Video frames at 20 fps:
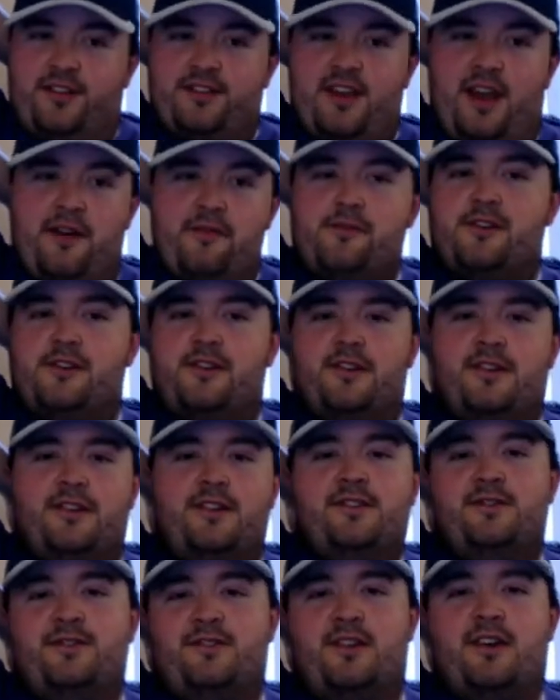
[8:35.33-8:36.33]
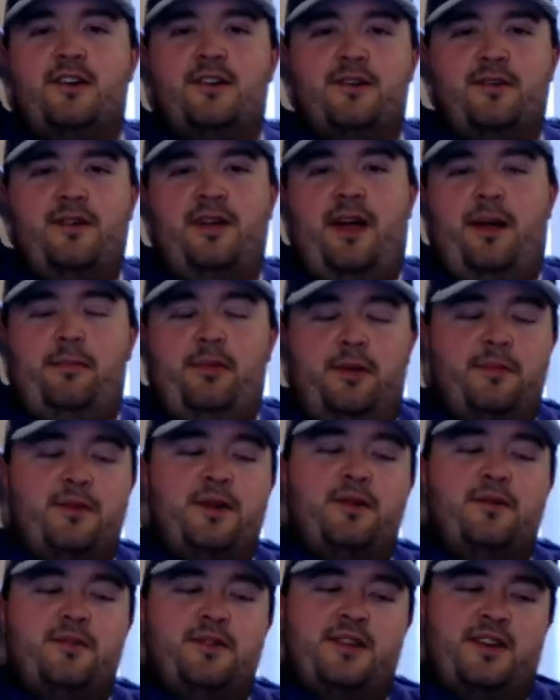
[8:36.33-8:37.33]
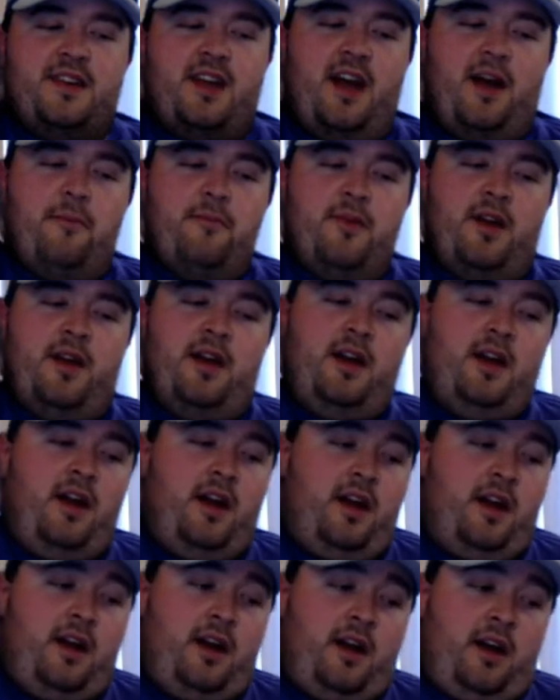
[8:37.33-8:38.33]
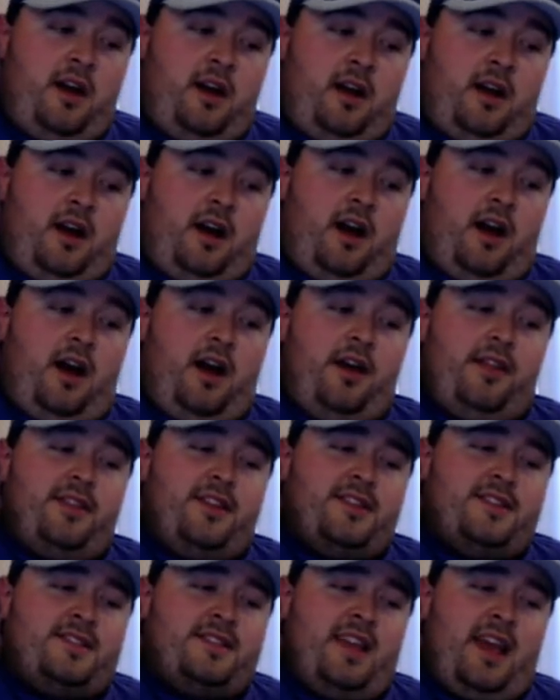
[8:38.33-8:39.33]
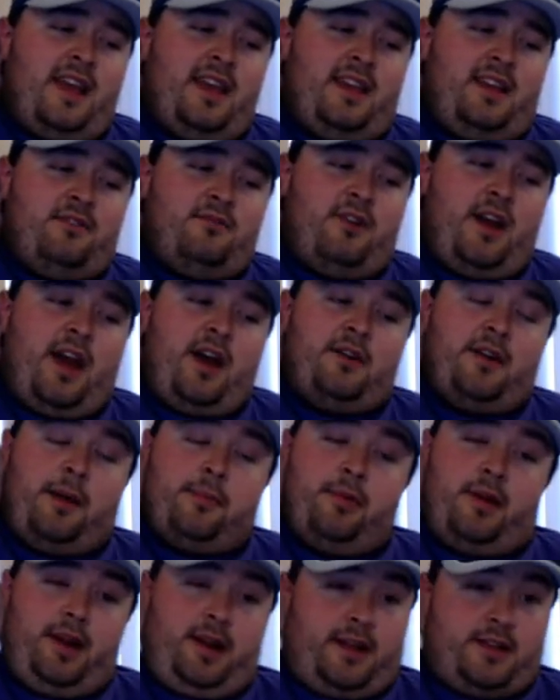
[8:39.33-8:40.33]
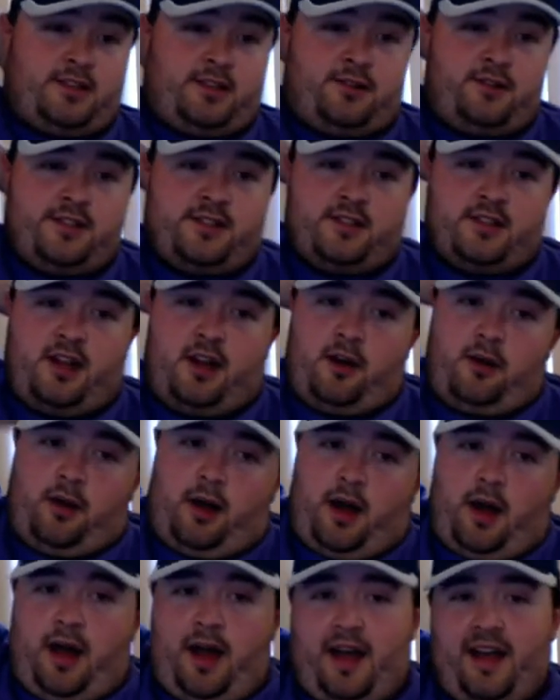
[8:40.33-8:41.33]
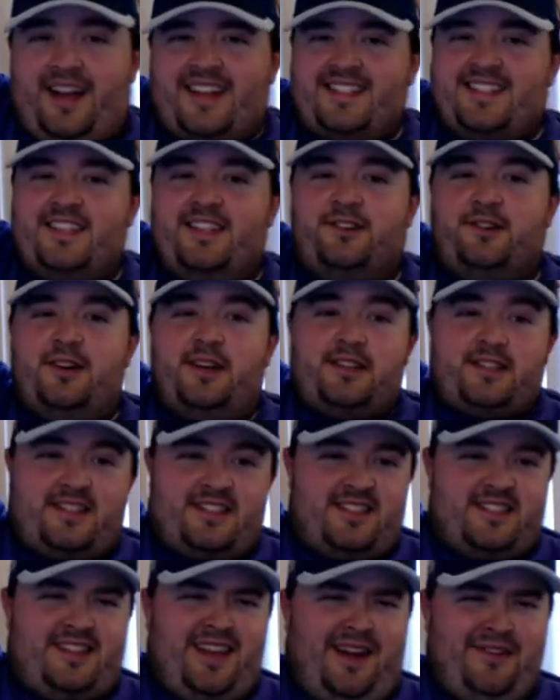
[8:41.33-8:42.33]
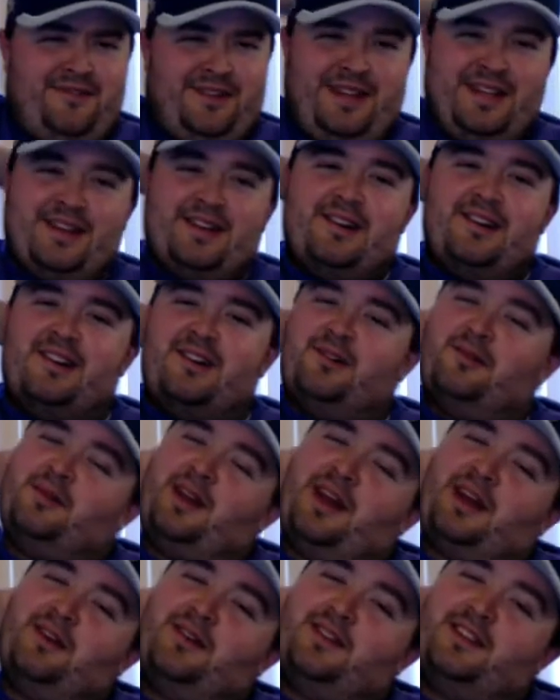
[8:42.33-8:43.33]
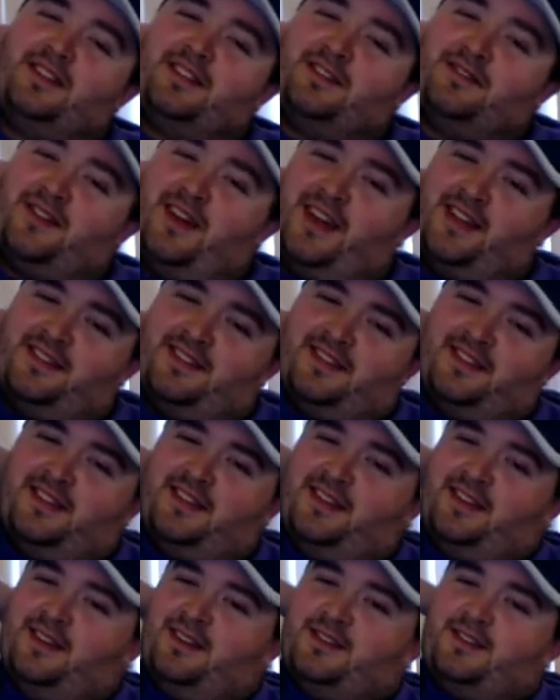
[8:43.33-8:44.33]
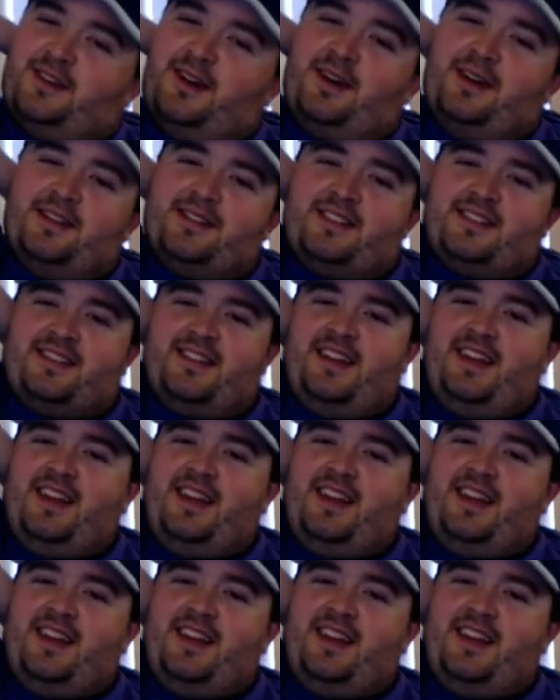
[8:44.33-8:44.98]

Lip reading: ever, so it put me over the top. The second round, I played against Chris Snow. I see Chris every year when I go to these events, so it's